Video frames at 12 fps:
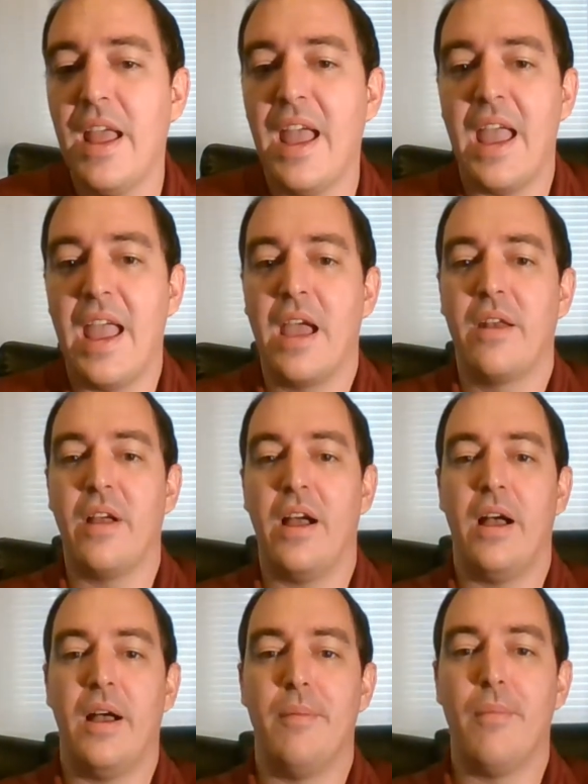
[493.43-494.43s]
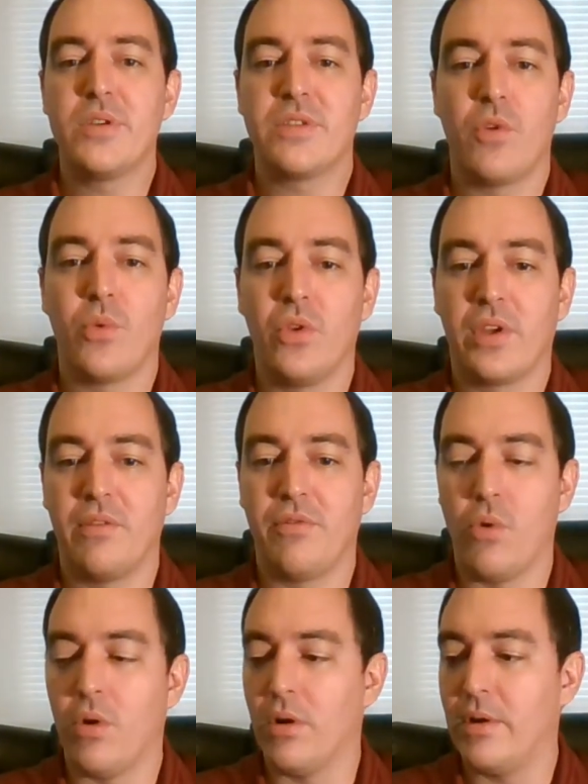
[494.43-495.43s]
And most of what we're looking
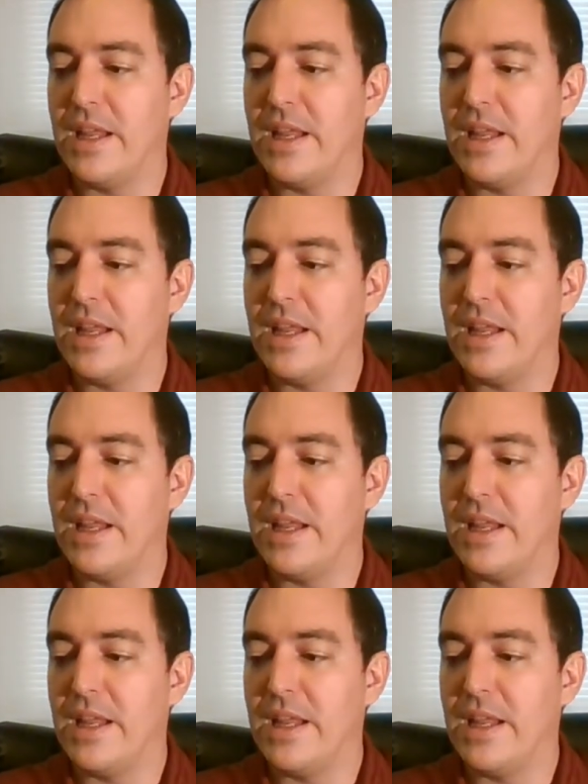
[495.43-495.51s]
for